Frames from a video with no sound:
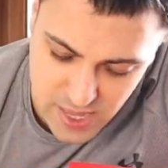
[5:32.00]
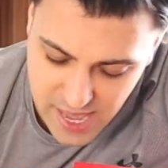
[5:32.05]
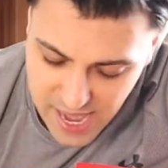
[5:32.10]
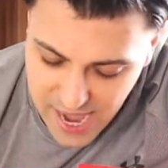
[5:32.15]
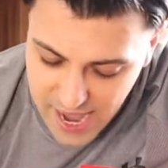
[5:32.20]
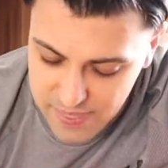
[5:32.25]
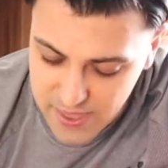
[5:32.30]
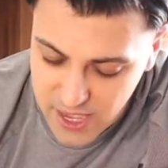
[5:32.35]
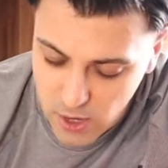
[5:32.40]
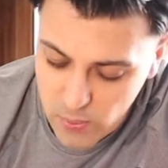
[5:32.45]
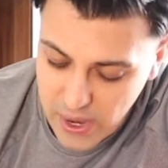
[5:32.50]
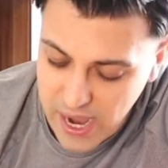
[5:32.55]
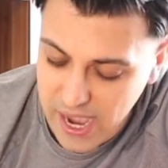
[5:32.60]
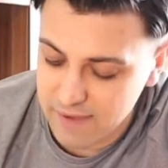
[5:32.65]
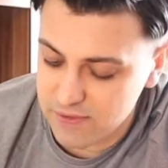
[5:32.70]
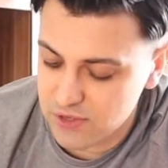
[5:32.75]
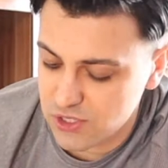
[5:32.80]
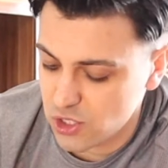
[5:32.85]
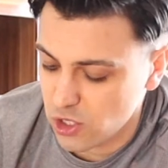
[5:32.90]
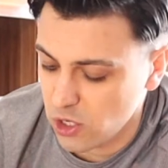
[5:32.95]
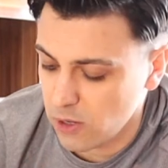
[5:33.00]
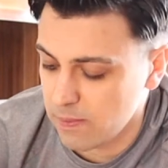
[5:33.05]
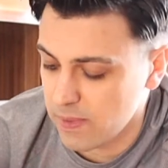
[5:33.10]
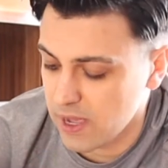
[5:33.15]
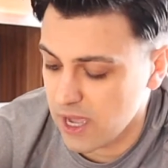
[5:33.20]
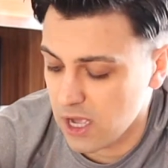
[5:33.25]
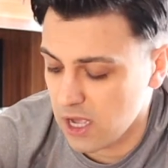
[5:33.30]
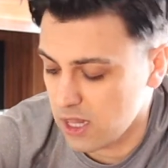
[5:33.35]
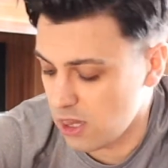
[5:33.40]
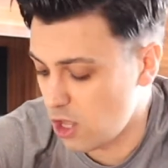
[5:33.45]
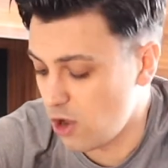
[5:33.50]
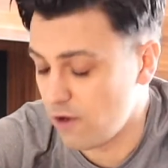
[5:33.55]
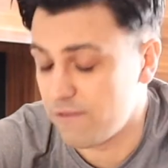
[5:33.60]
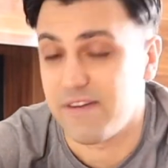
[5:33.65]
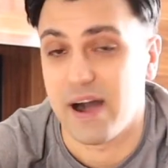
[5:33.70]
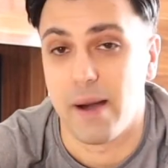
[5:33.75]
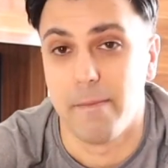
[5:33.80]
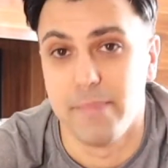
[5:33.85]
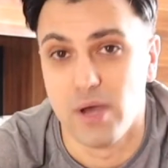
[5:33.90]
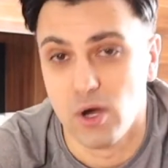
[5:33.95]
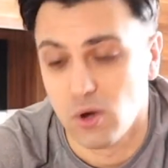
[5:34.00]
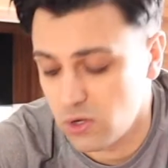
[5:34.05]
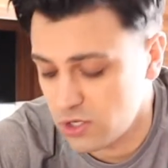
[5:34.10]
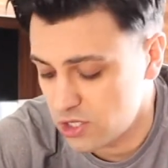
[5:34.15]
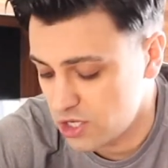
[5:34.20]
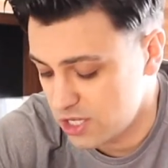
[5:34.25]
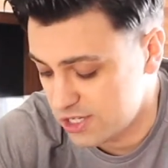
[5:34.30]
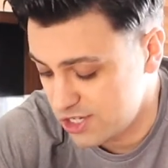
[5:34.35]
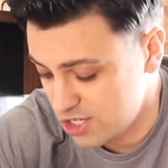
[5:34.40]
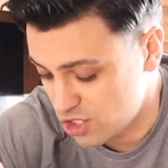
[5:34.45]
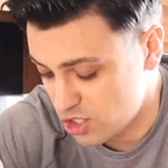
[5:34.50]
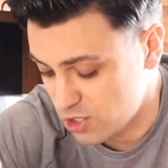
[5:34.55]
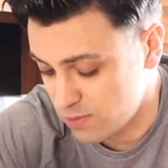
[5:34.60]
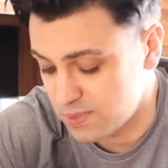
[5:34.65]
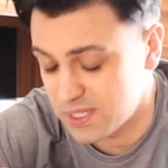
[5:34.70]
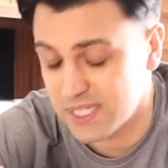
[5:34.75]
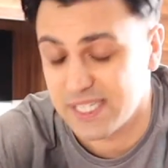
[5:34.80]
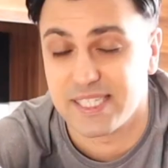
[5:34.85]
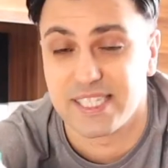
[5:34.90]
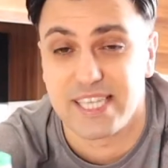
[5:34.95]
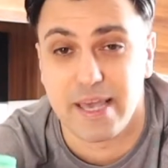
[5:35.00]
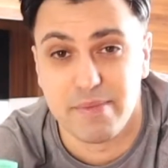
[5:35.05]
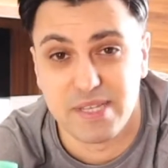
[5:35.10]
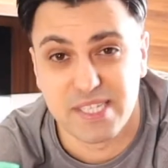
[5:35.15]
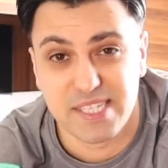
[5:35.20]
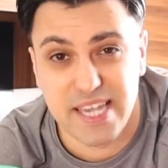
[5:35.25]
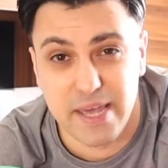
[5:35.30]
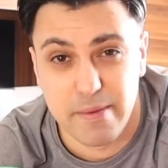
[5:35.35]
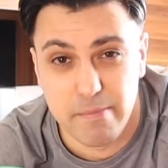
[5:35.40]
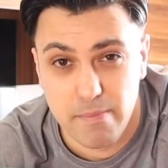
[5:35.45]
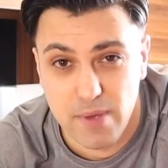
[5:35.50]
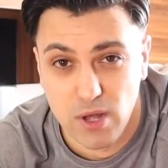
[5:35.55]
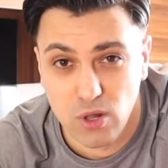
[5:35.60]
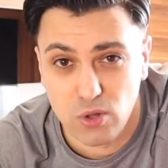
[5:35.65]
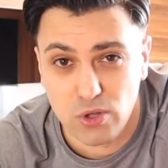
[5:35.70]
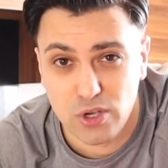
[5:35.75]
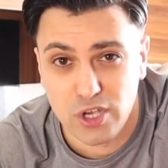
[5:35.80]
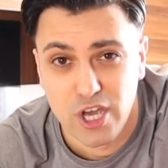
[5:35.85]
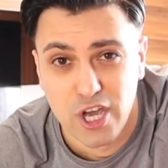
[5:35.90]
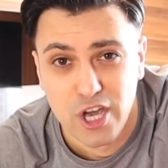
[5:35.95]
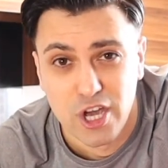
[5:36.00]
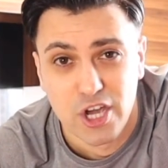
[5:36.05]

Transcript: And then we have some low fat milk, so it's just some semi-skimmed milk.